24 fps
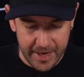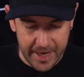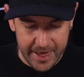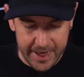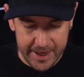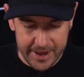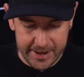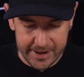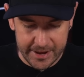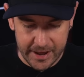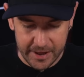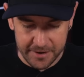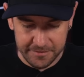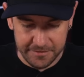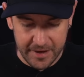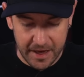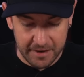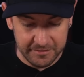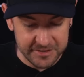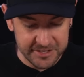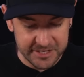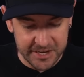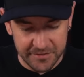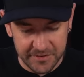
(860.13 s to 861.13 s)
a, uh, if you
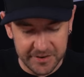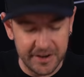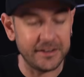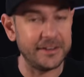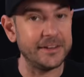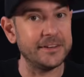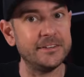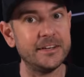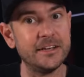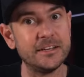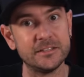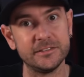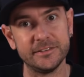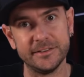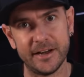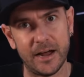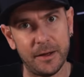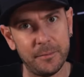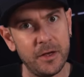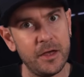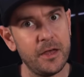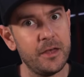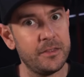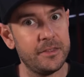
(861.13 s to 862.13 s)
have seven LED LEDs lit
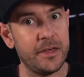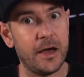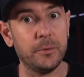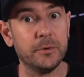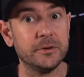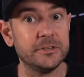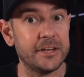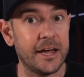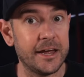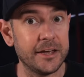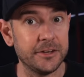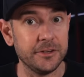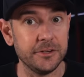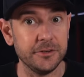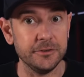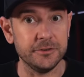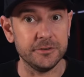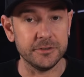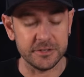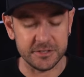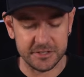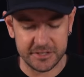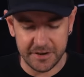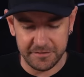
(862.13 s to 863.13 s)
up, that would take you
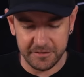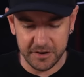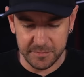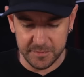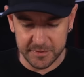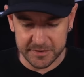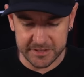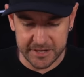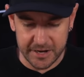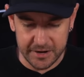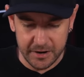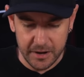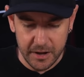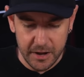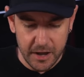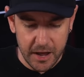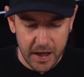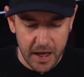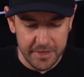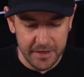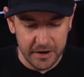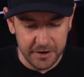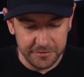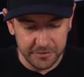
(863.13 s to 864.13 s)
to 70%.
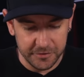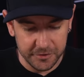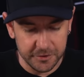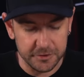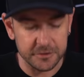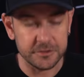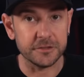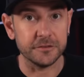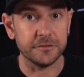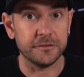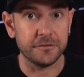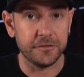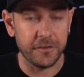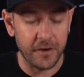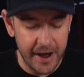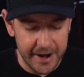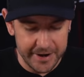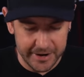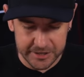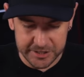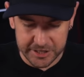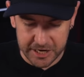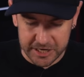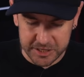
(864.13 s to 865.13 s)
And then if you use the
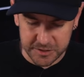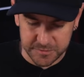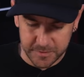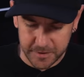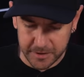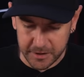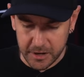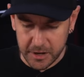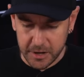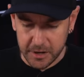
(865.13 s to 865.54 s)
fine adjustment,